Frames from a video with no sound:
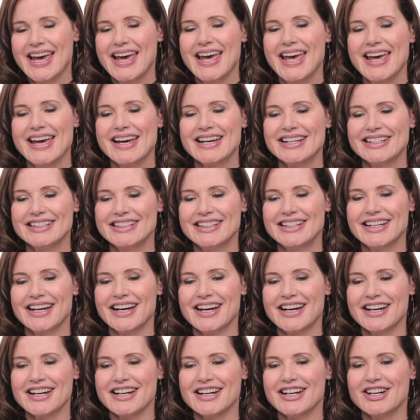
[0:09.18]
And
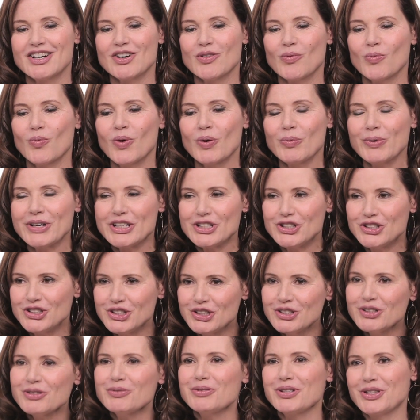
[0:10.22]
uh, what we
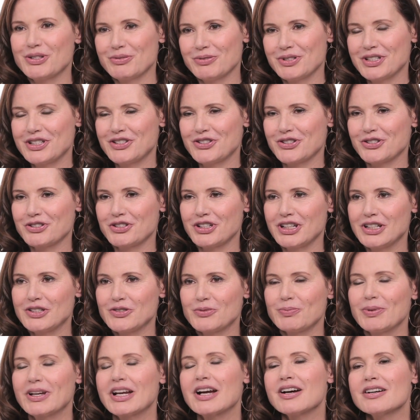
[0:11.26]
do with the research is
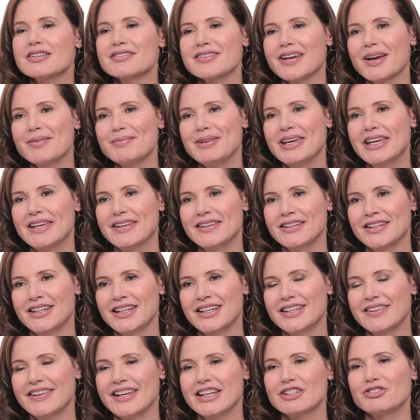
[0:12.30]
because I'm in
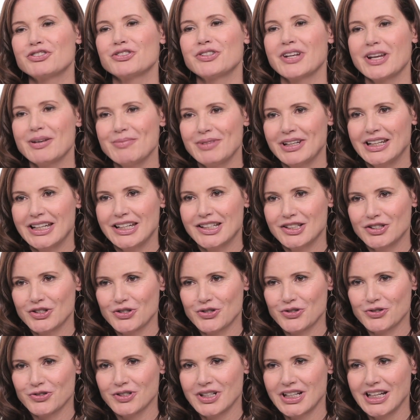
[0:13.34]
the entertainment
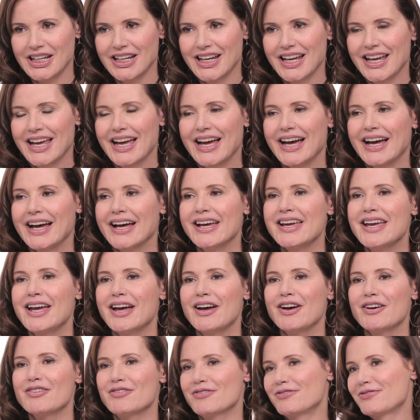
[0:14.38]
industry, I
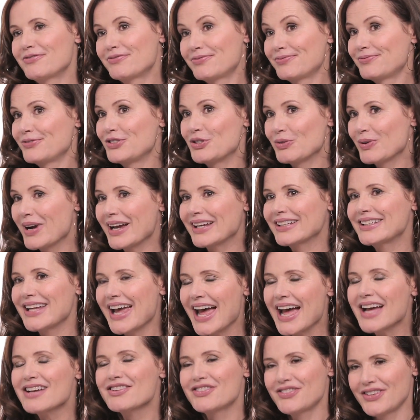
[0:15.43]
have direct
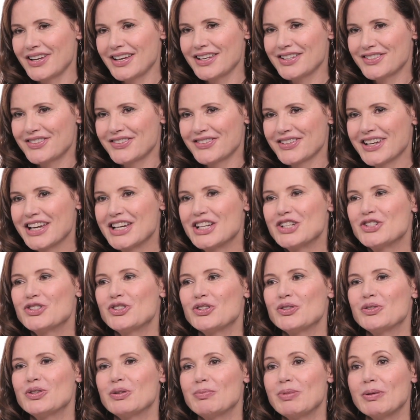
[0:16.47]
access
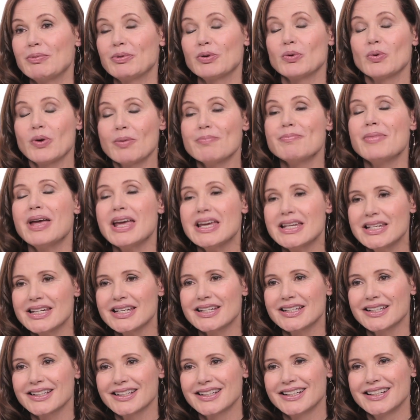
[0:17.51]
to the people who are
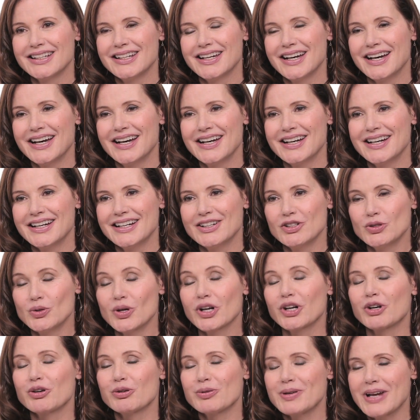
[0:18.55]
making, uh, who are
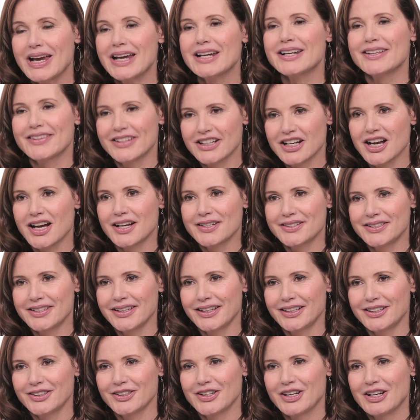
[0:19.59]
creating the
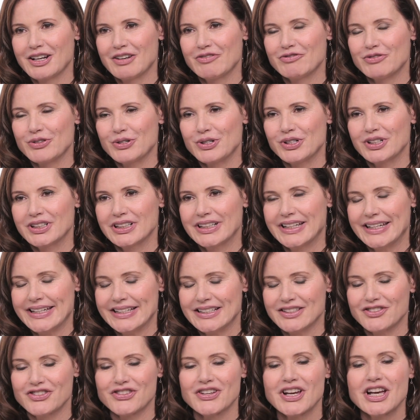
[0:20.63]
content for
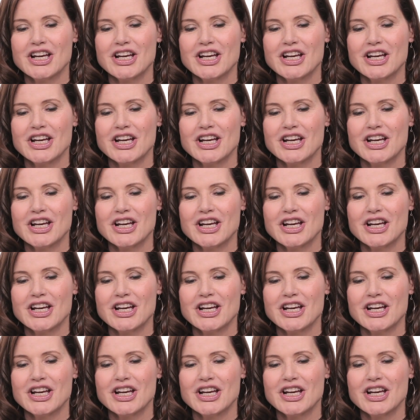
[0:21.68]
kids.